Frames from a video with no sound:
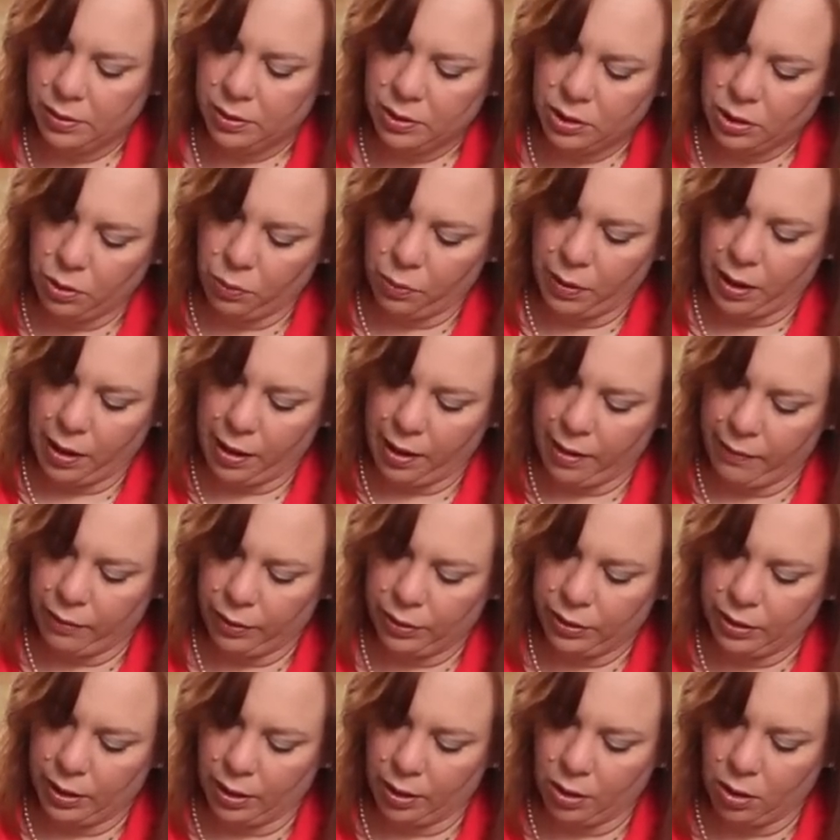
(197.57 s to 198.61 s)
to where
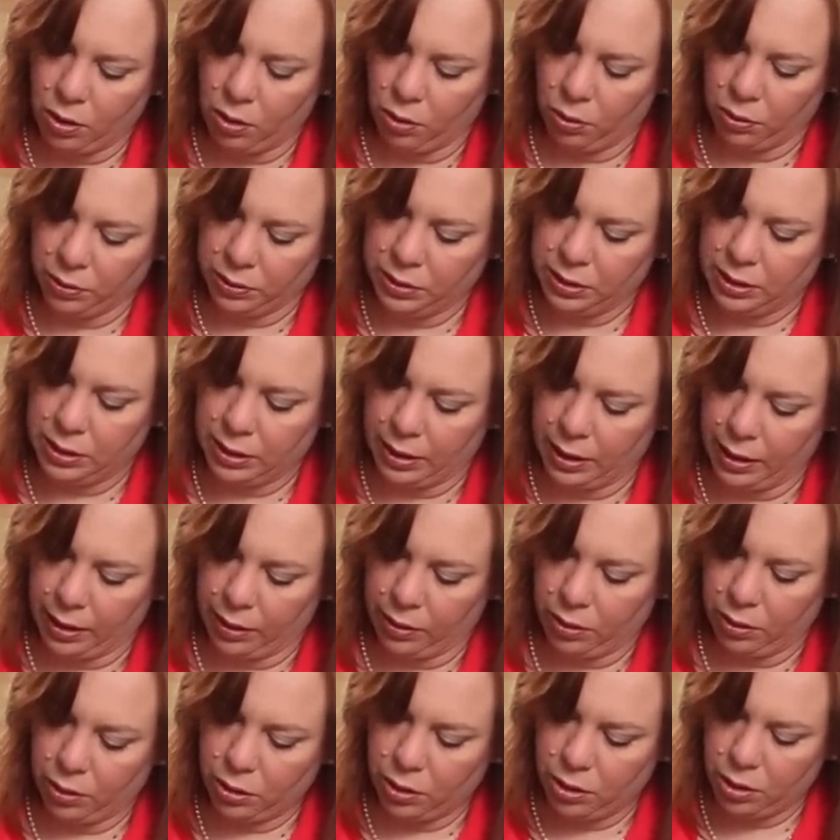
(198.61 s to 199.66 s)
everything holds
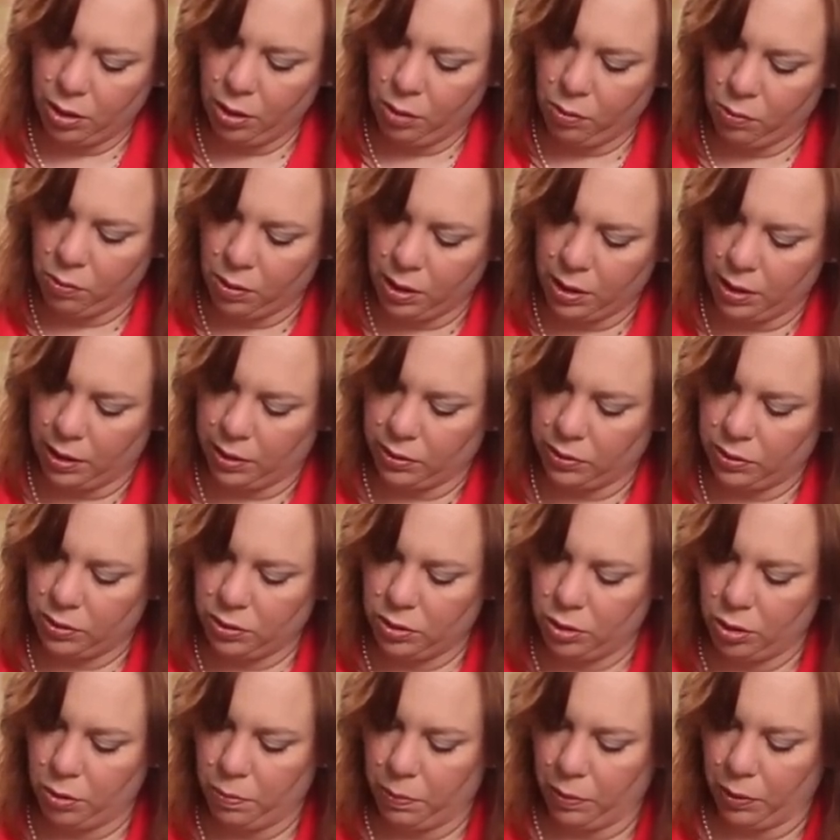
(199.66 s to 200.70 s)
together. You don't want a
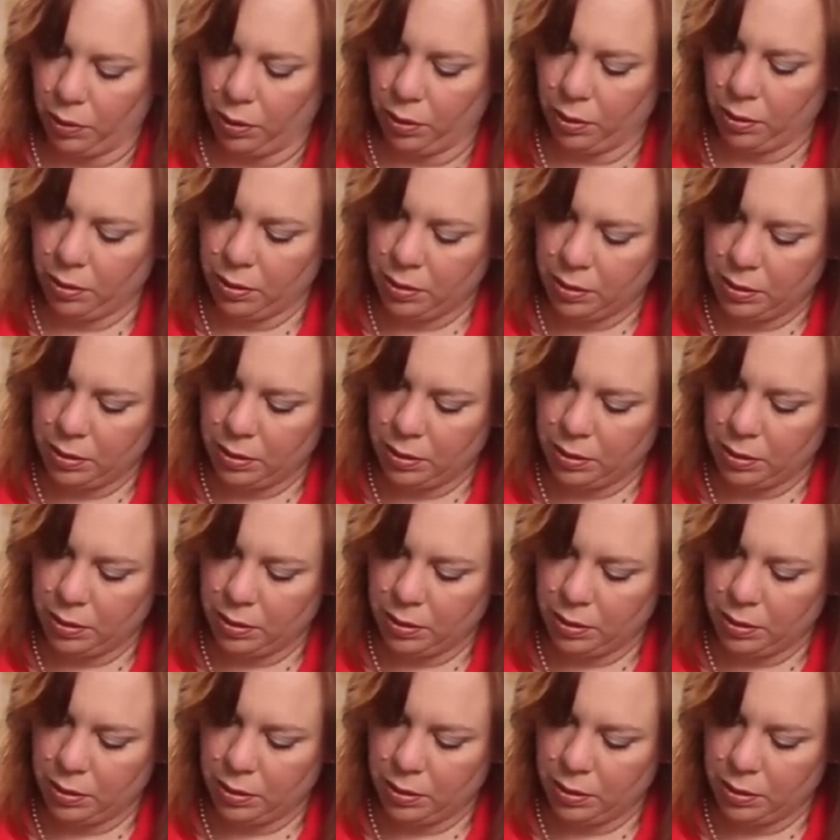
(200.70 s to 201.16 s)
super